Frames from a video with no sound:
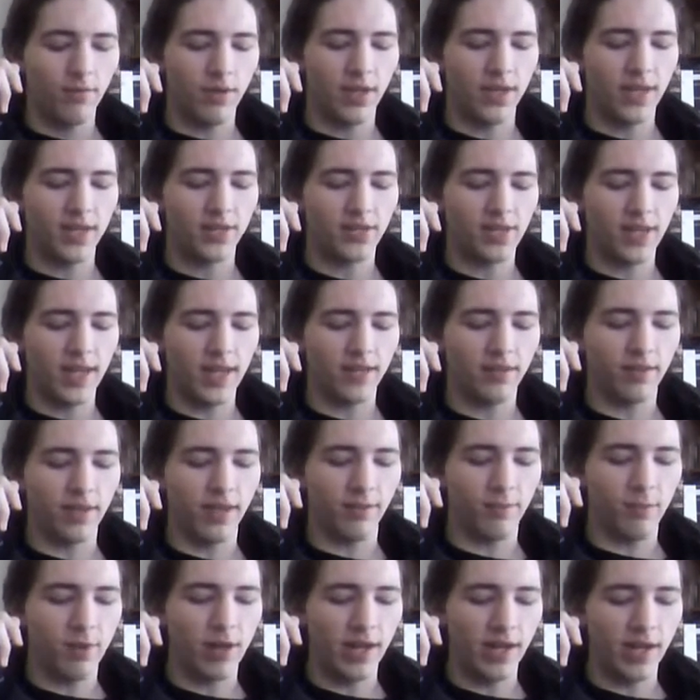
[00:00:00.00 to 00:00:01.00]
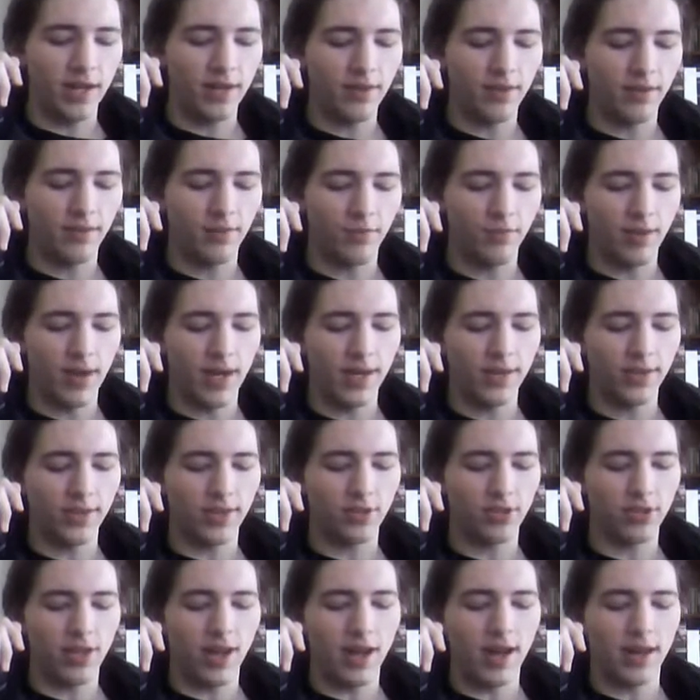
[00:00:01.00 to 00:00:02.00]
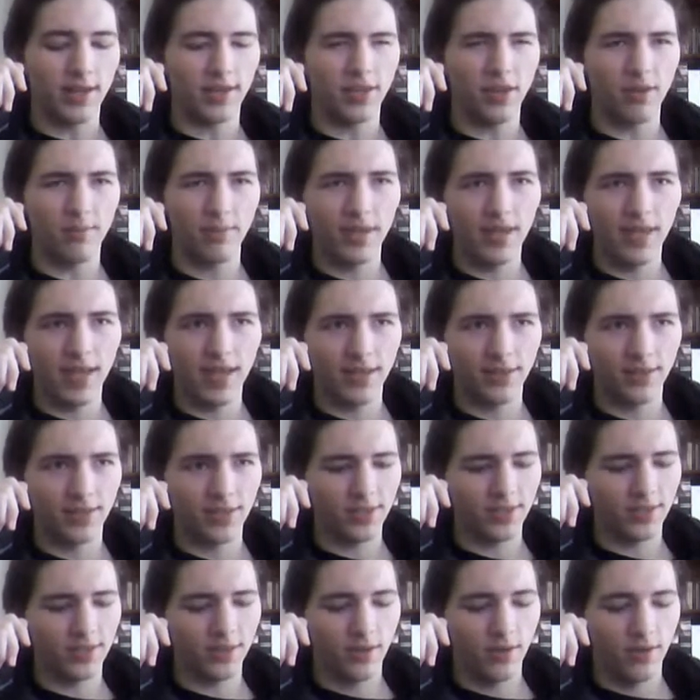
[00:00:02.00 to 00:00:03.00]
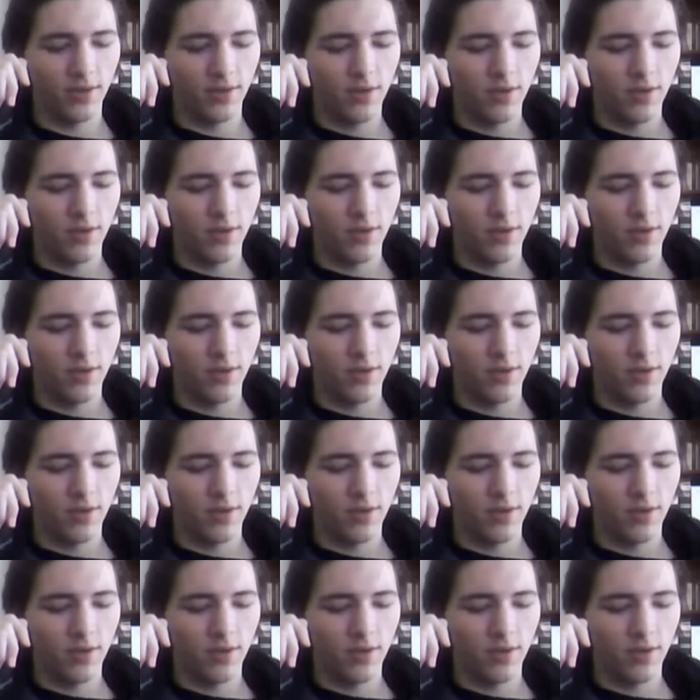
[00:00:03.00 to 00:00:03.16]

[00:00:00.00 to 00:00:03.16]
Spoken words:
he's saying, like, why didn't the Jedi tell me this?